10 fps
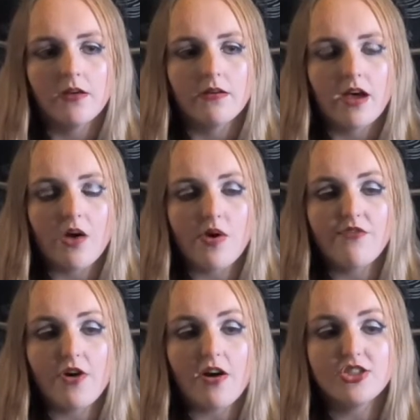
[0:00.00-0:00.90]

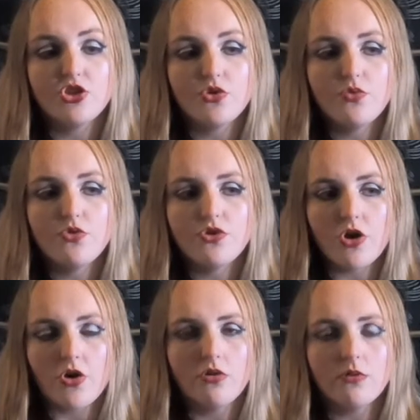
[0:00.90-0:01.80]
However, I do
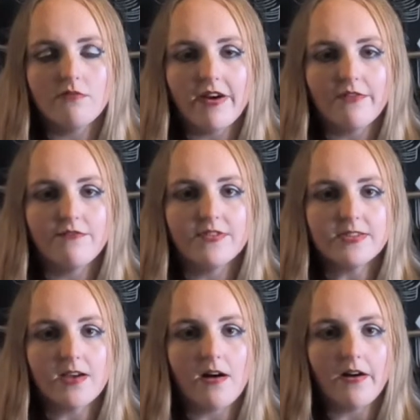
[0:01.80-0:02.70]
know around the
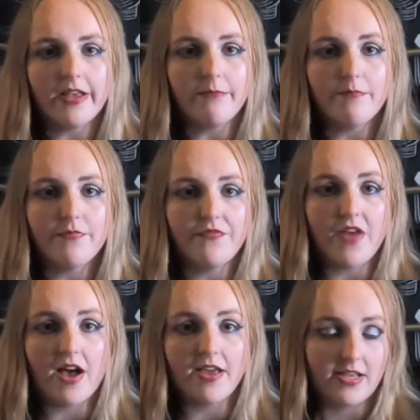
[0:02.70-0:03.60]
time
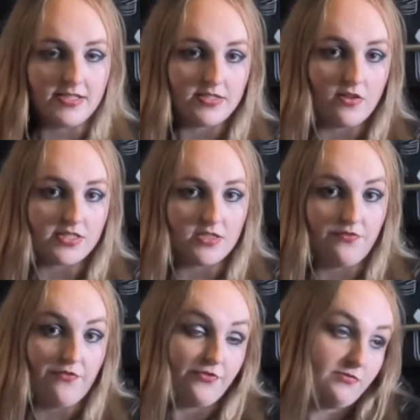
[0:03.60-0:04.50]
that it started to
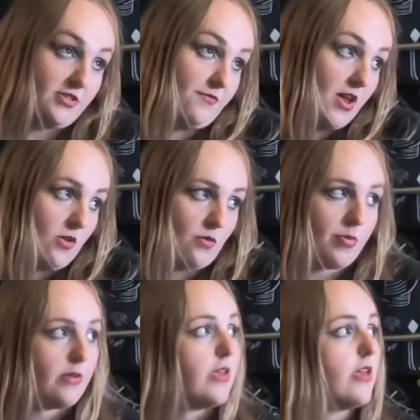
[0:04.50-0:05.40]
develop.
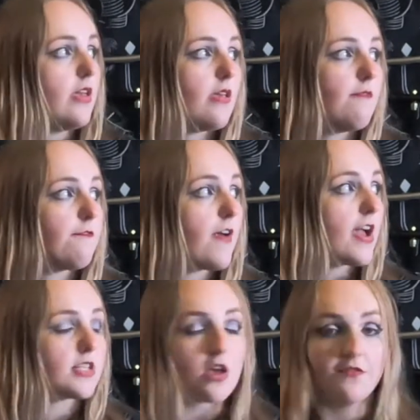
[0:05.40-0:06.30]
In
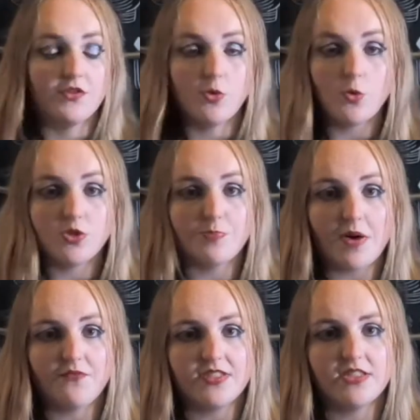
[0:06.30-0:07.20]
fact, I've talked
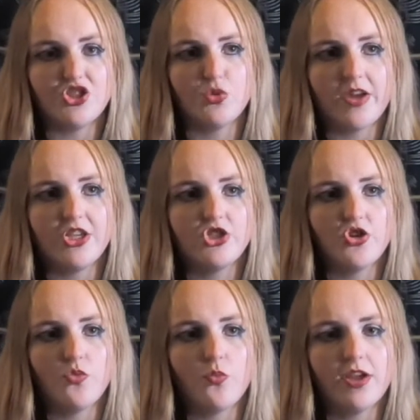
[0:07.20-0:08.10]
about the
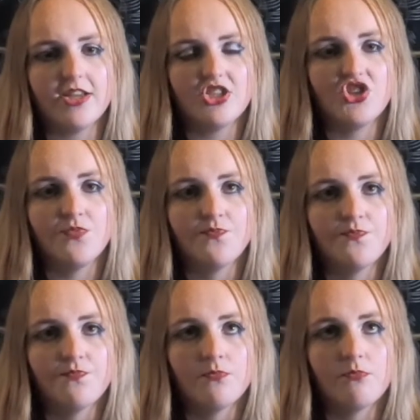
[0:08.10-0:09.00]
situation which
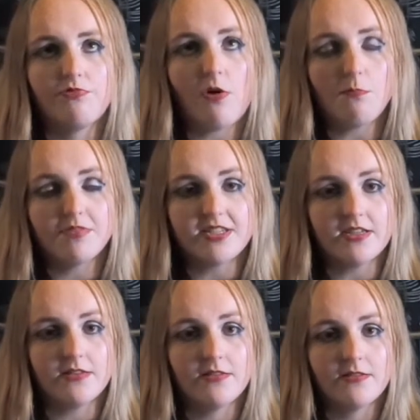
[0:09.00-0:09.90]
prompted
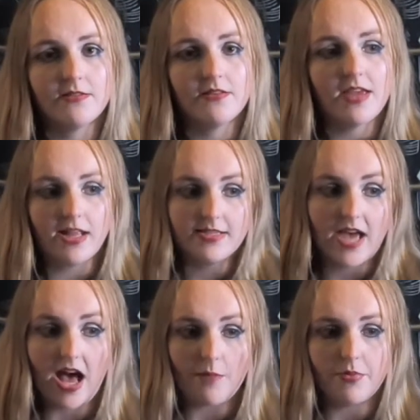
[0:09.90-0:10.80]
it to
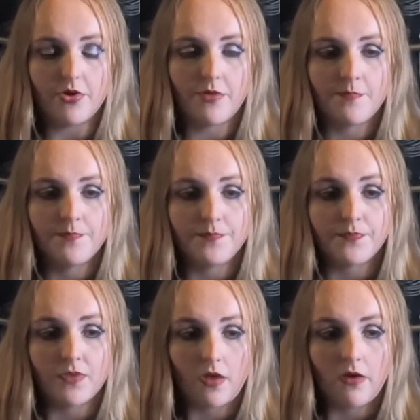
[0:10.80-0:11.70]
happen
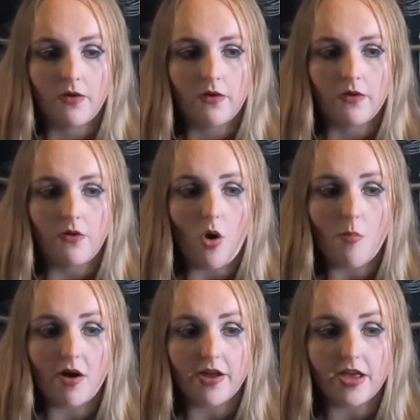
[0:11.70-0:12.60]
on
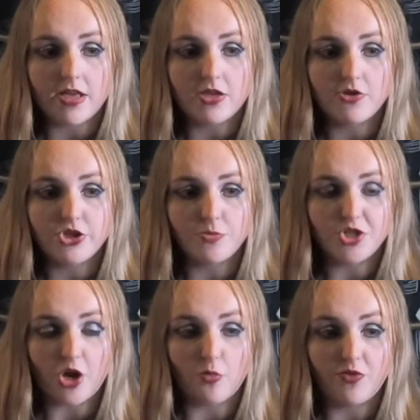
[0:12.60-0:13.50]
my YouTube
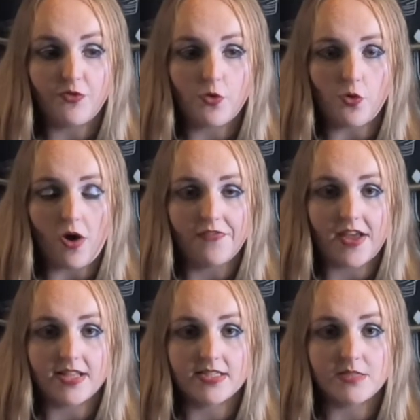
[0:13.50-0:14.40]
channel before, and
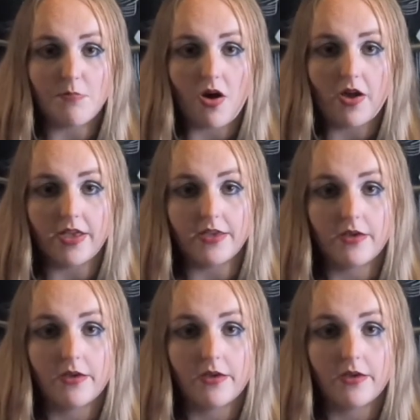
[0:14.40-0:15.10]
that's my